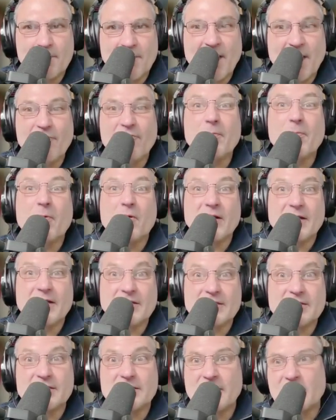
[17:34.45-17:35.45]

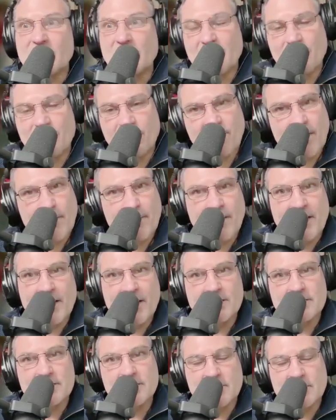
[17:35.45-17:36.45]
everybody's suddenly
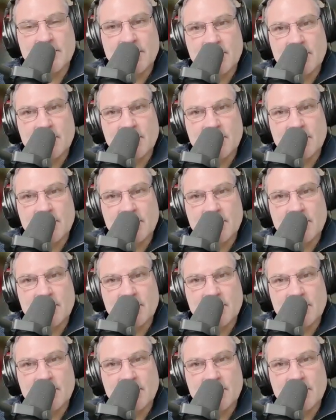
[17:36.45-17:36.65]
flipping,